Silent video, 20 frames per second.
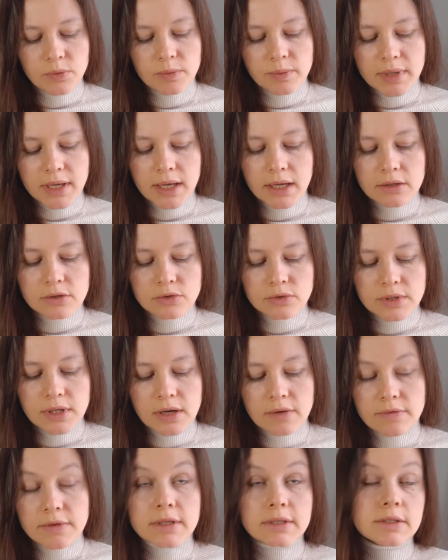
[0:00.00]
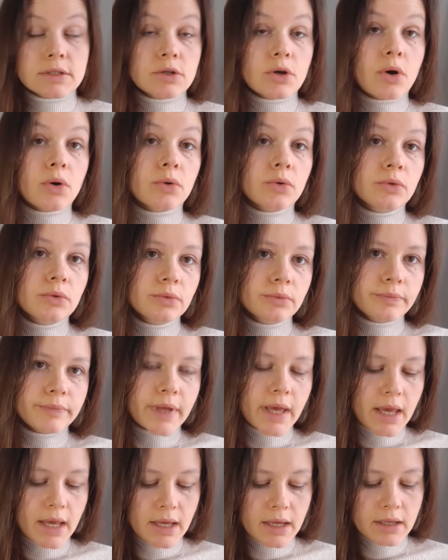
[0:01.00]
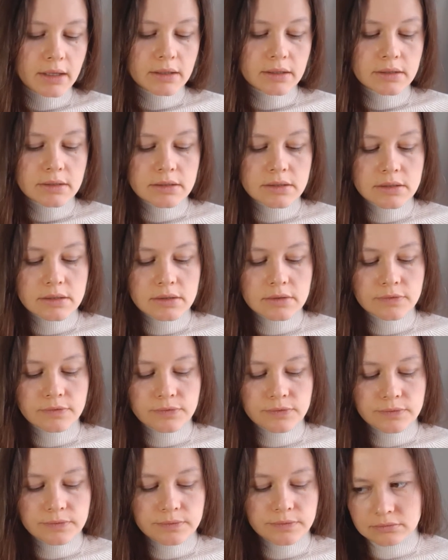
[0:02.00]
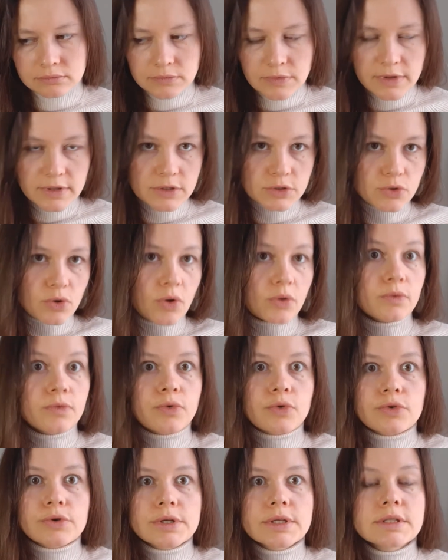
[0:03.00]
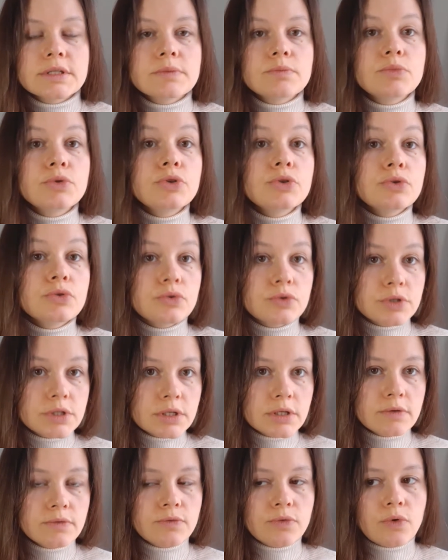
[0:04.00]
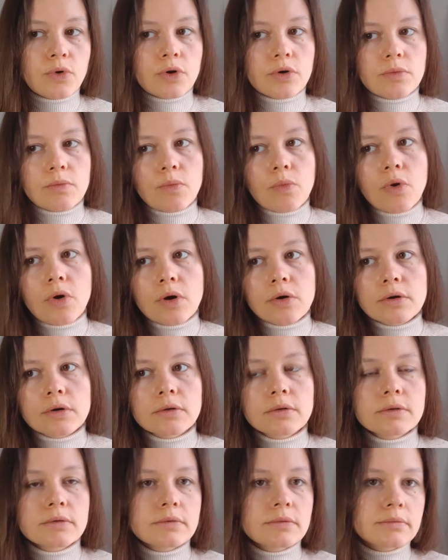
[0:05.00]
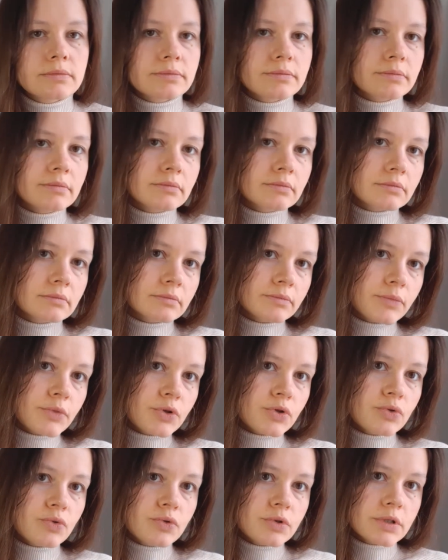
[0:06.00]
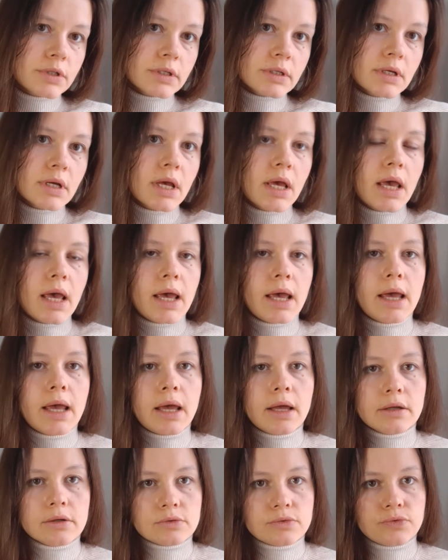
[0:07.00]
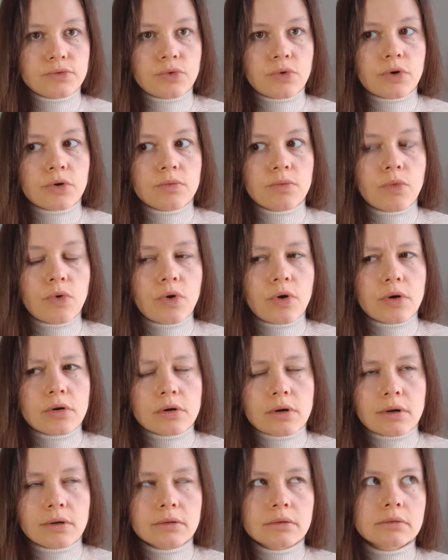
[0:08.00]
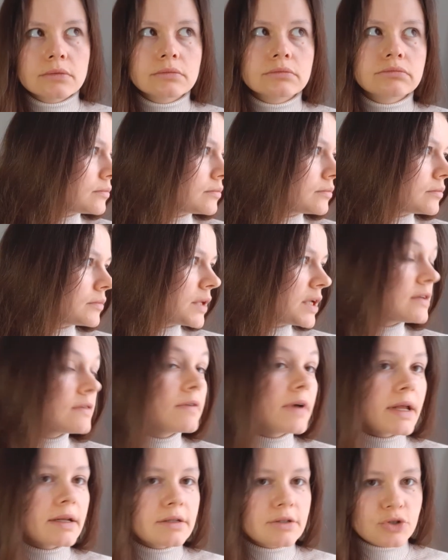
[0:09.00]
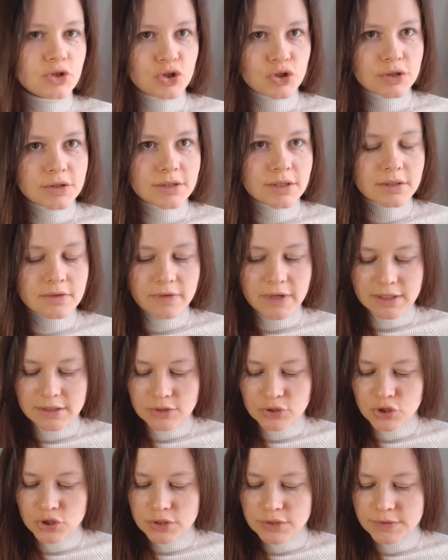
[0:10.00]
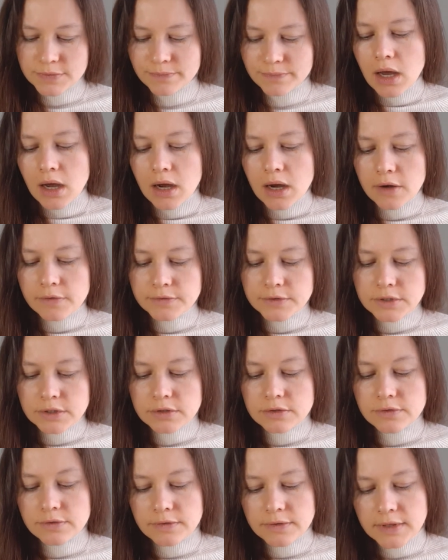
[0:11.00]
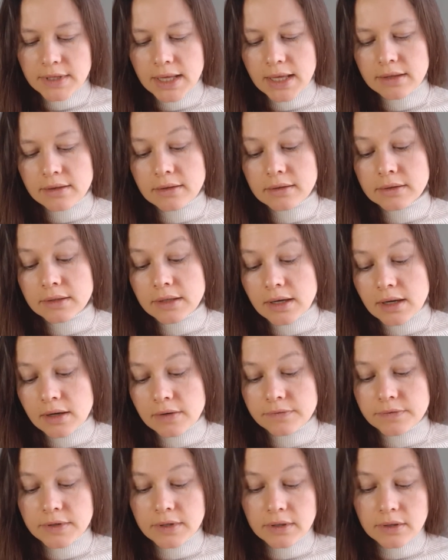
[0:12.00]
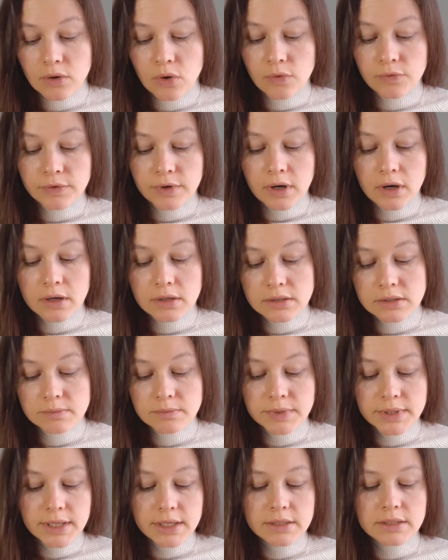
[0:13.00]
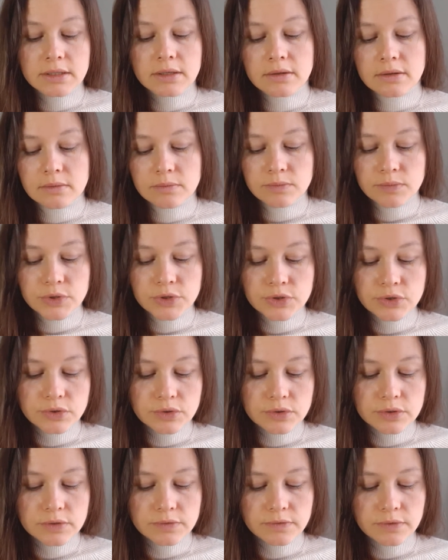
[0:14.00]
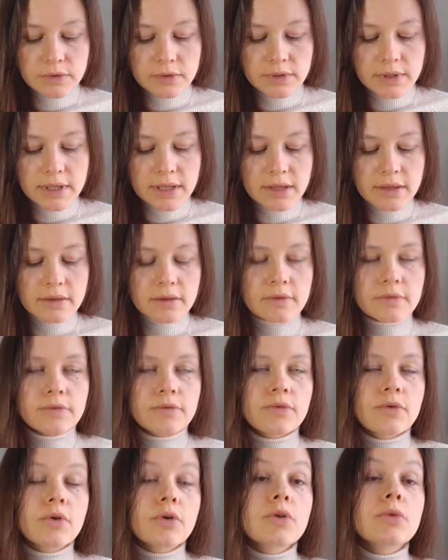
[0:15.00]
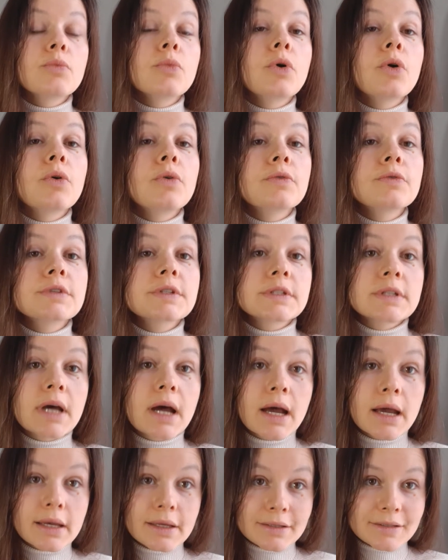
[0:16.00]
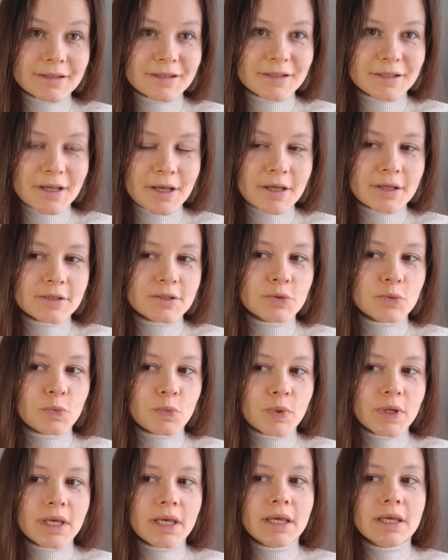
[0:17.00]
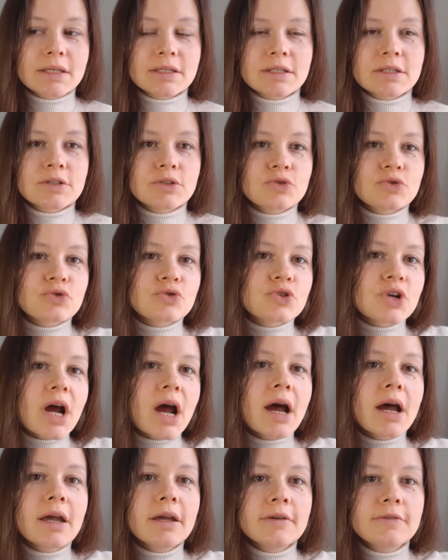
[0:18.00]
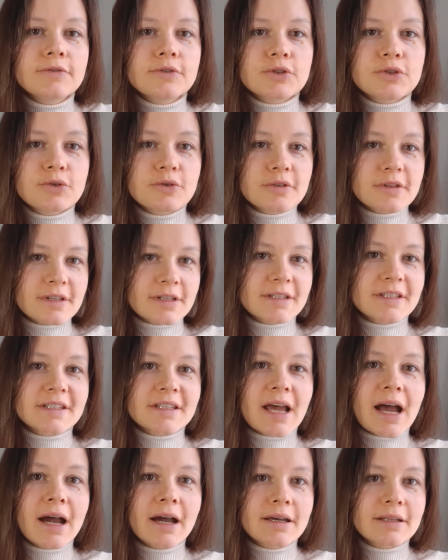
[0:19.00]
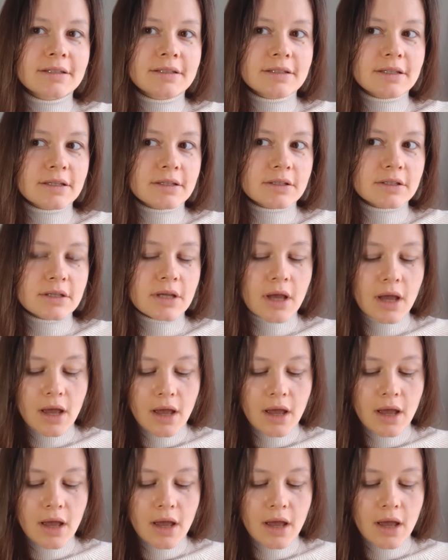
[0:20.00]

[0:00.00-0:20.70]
we begin to love the soul and uh, the soul for its beauty, for moral mm, beauty and for moral advantages advantages after that the love of contemplating the beautiful in the form of sciences we strive to the sciences